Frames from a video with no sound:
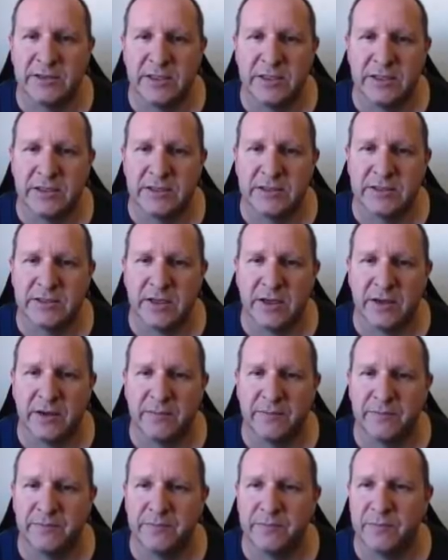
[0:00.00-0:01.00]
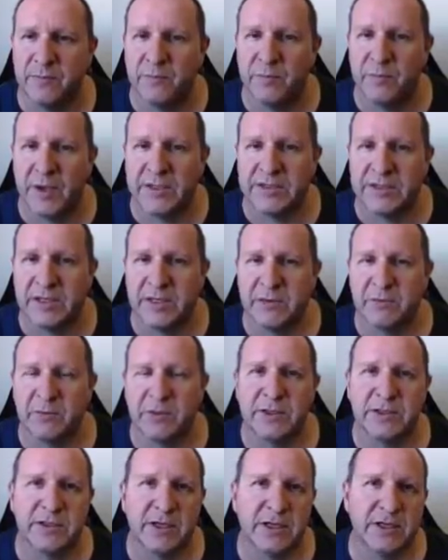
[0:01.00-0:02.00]
is basically what
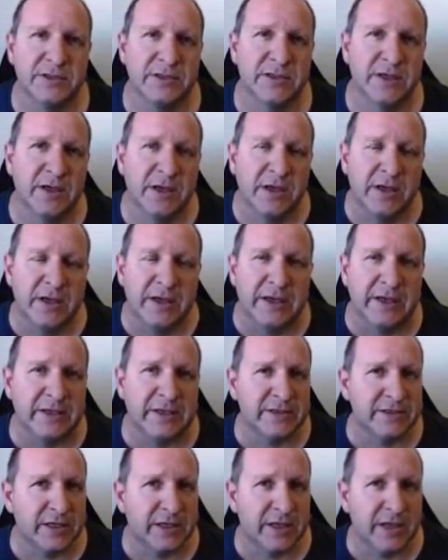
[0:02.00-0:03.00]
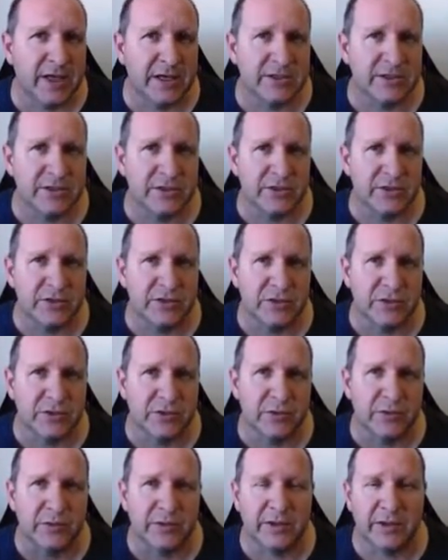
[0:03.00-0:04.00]
it does is it allows you
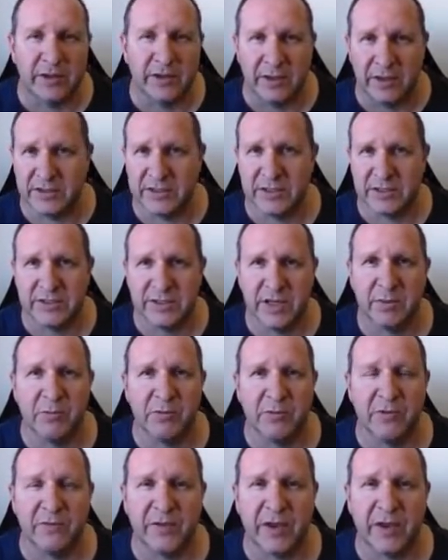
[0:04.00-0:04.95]
it does a number of